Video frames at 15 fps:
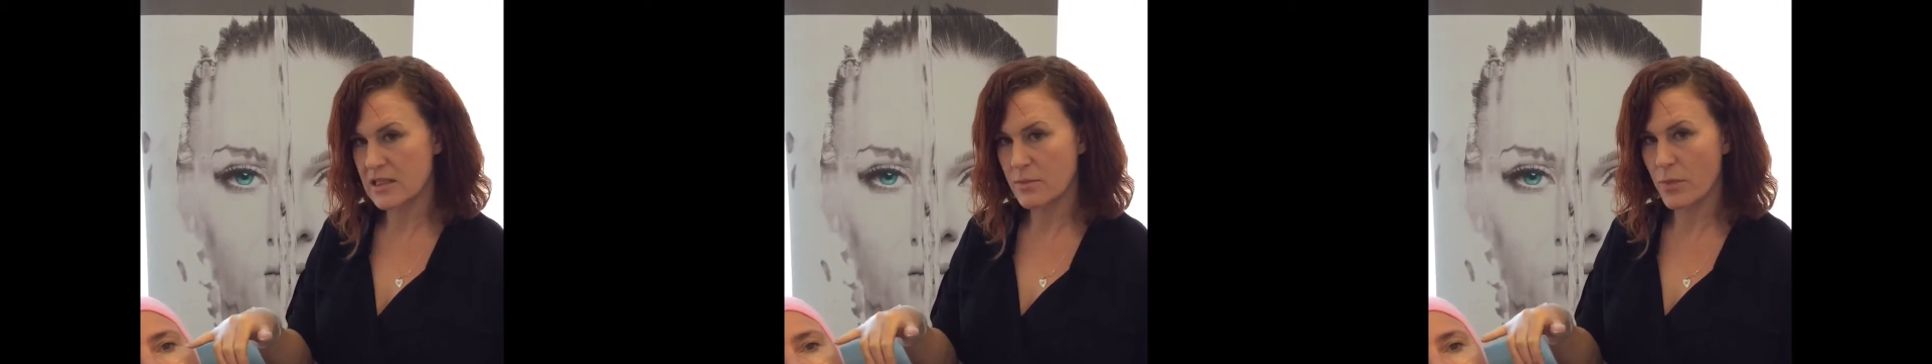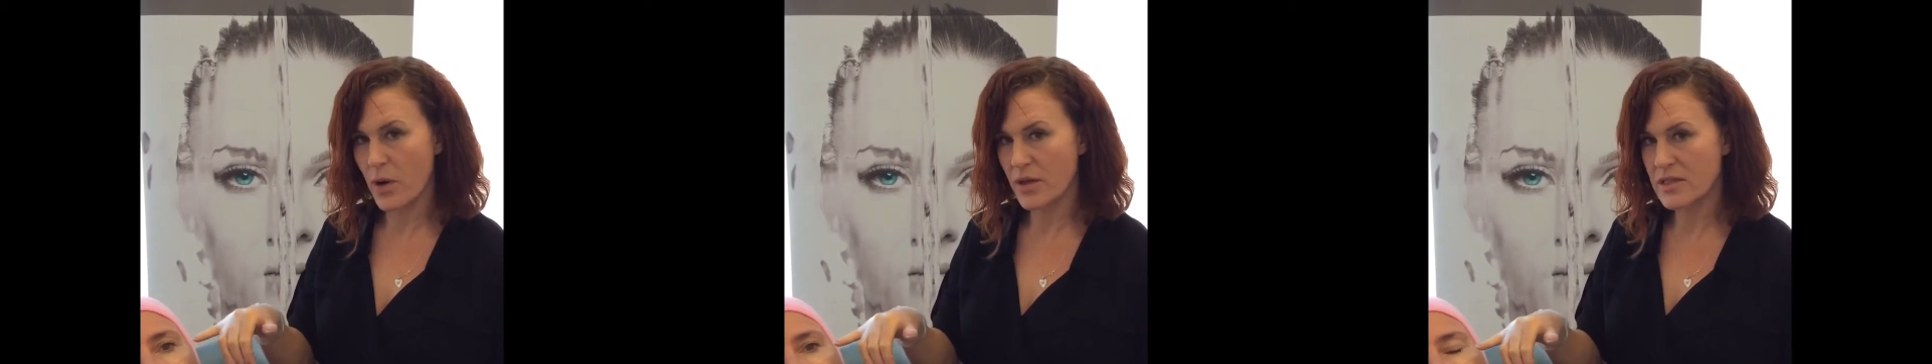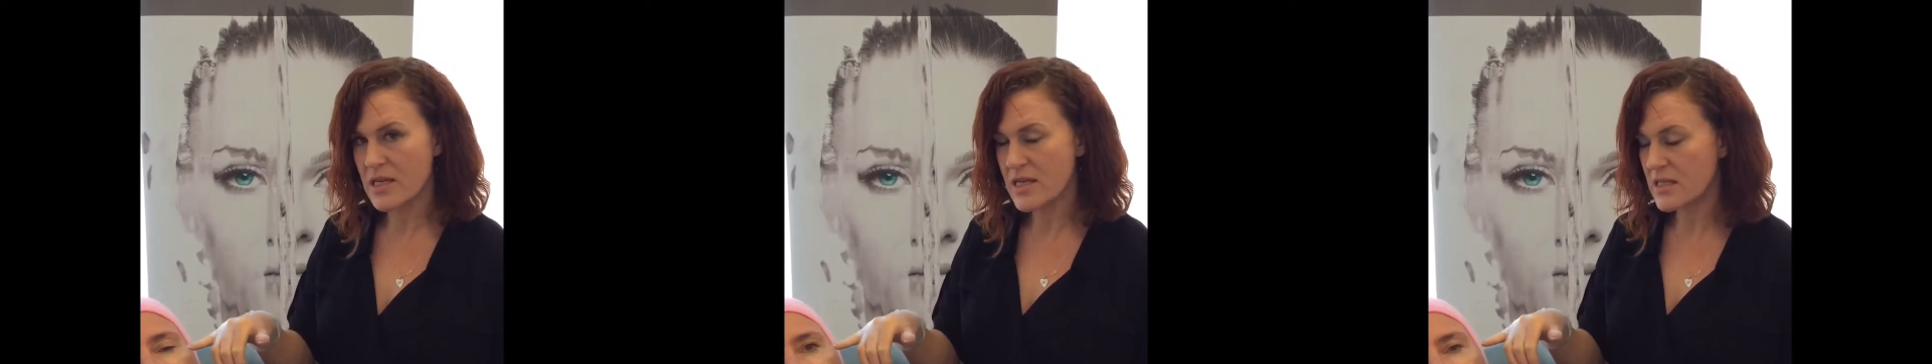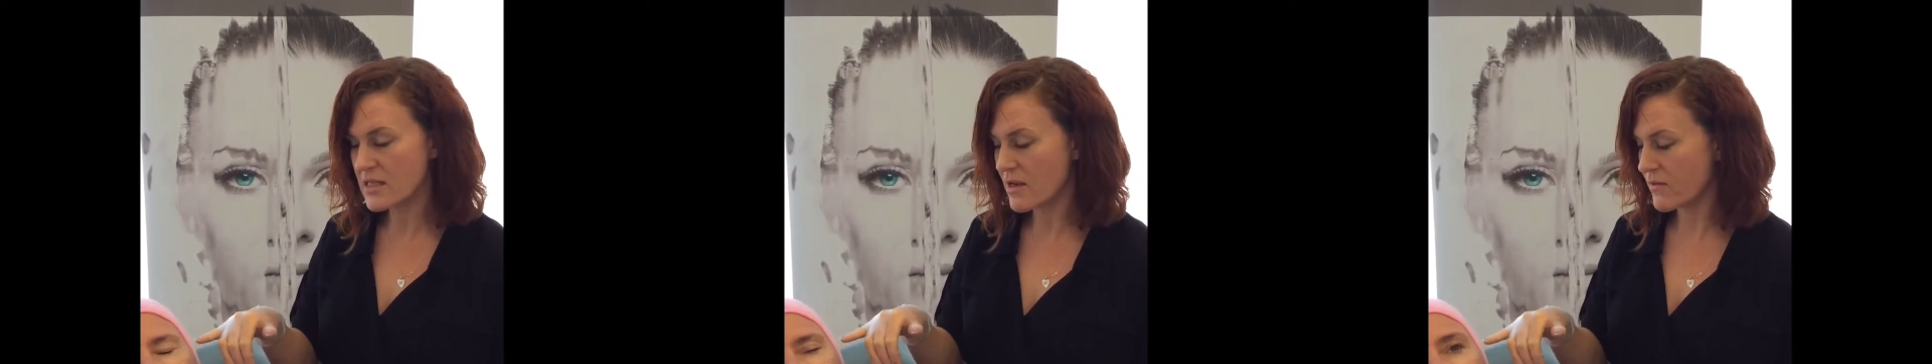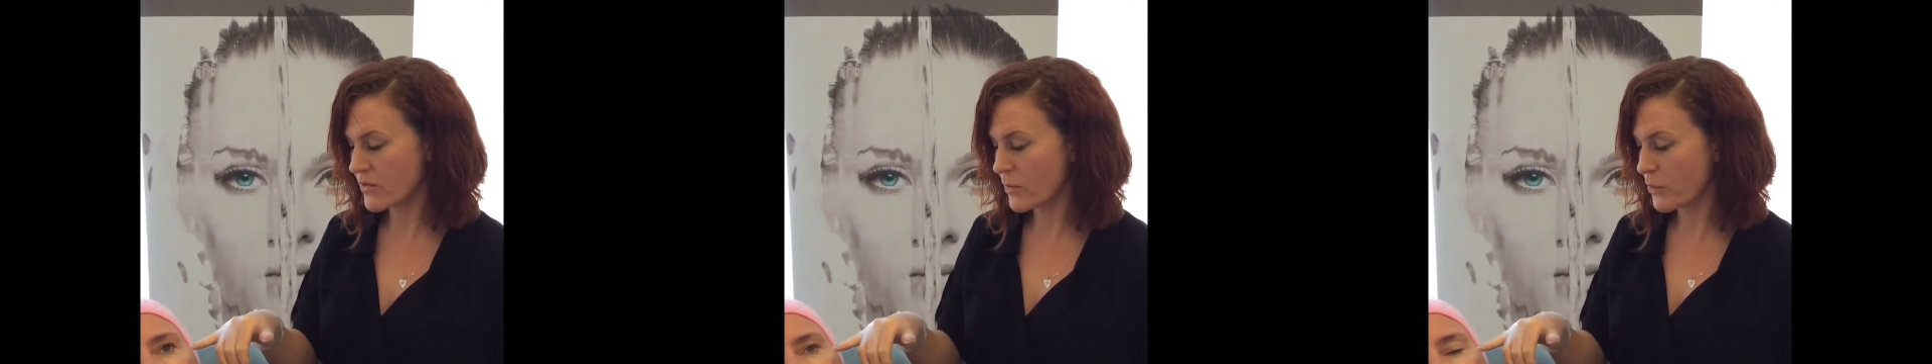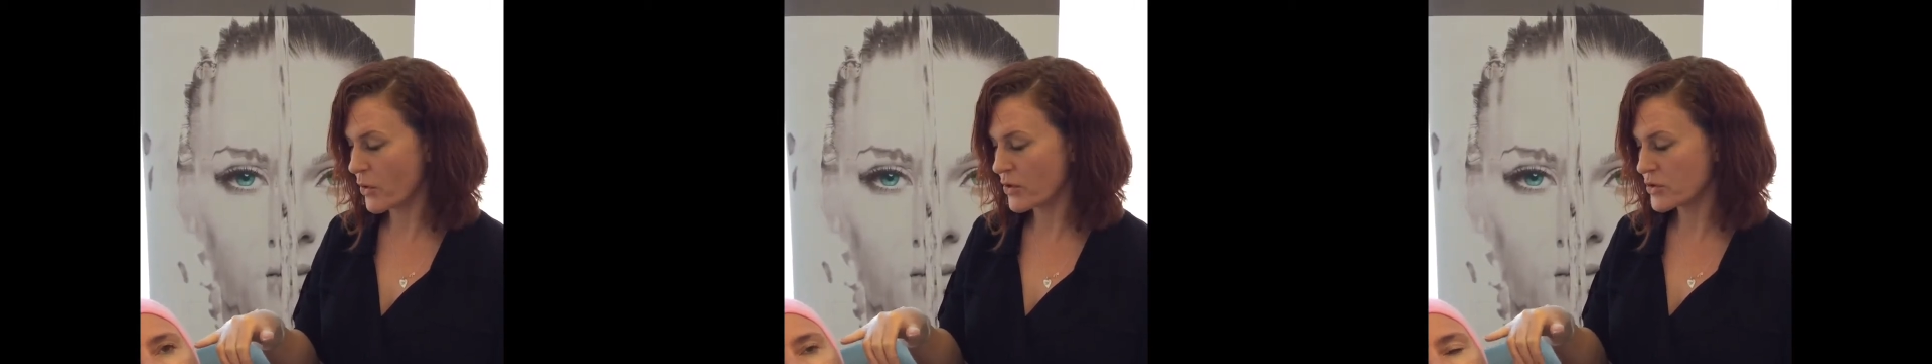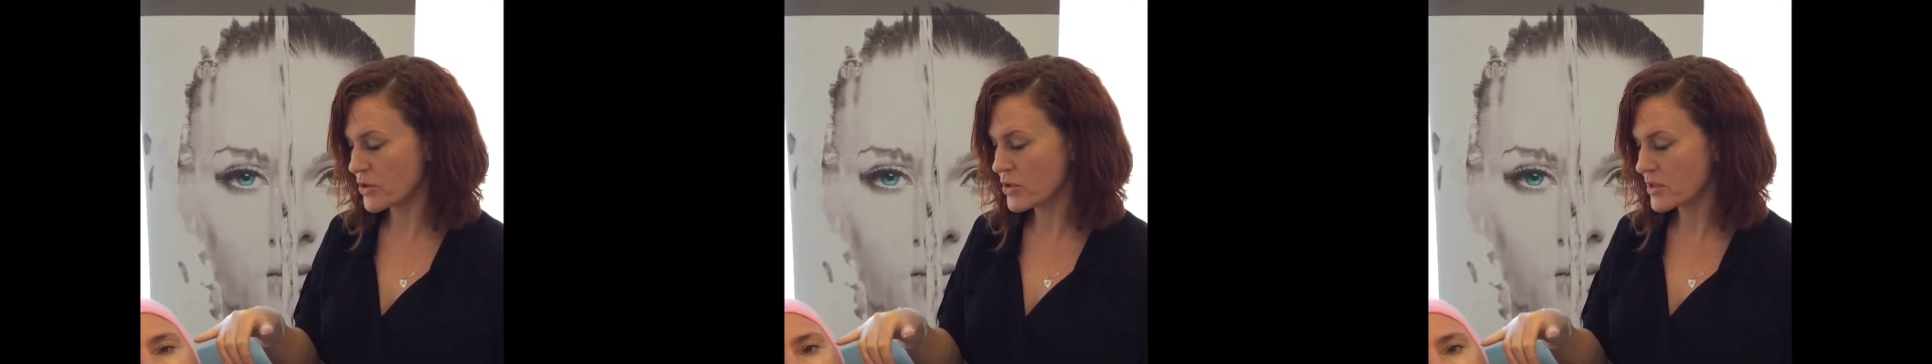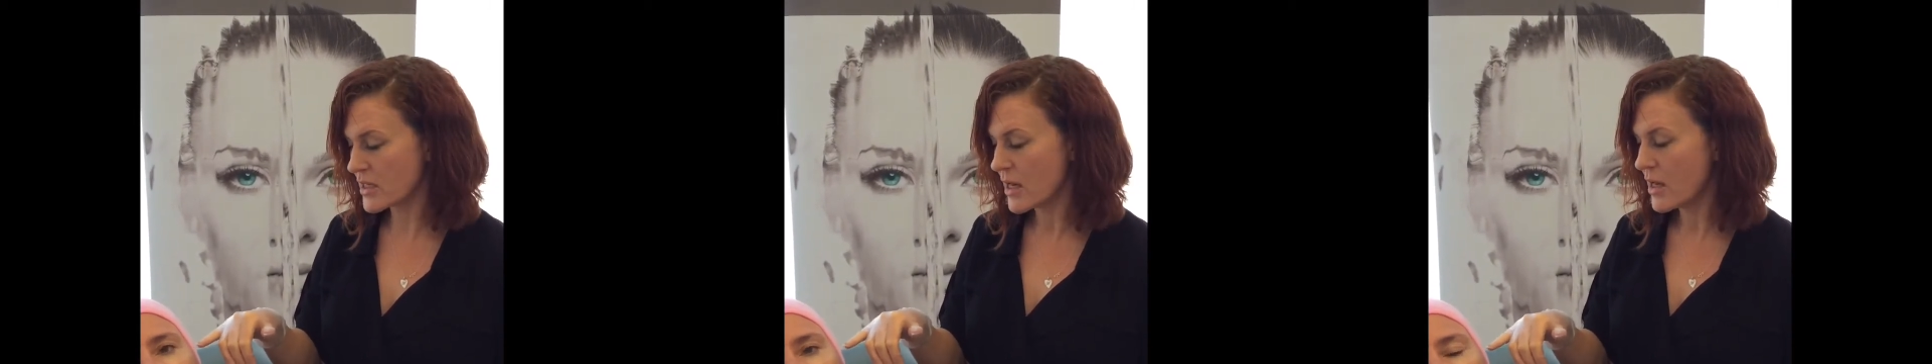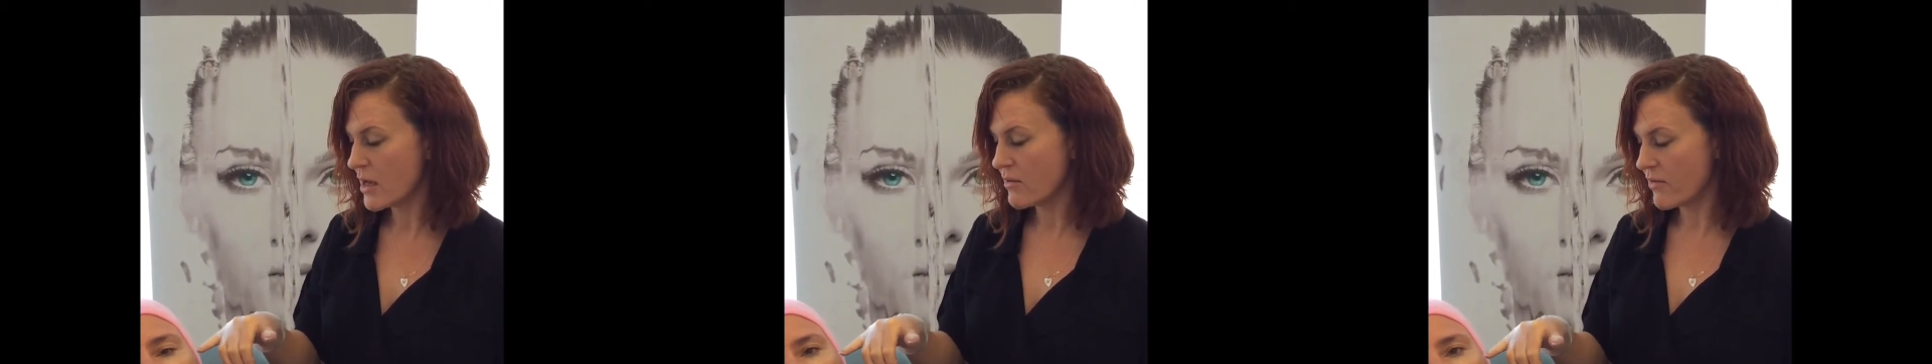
deposits of the product